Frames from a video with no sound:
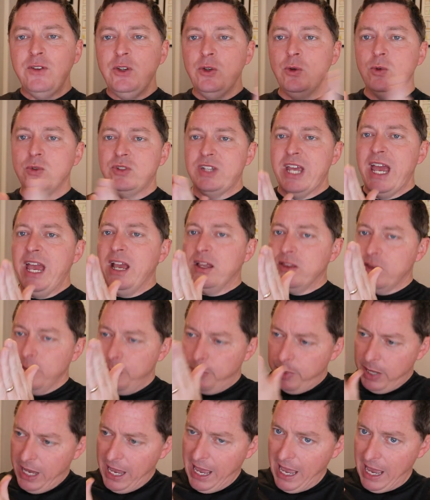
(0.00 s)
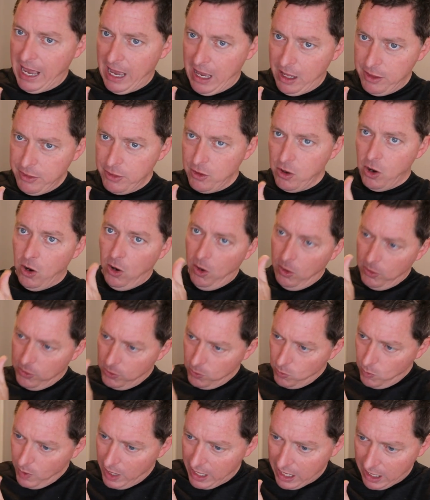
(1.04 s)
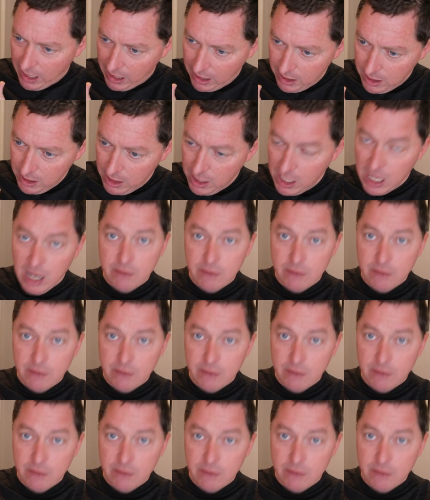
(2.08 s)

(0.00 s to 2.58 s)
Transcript: you take the path all the way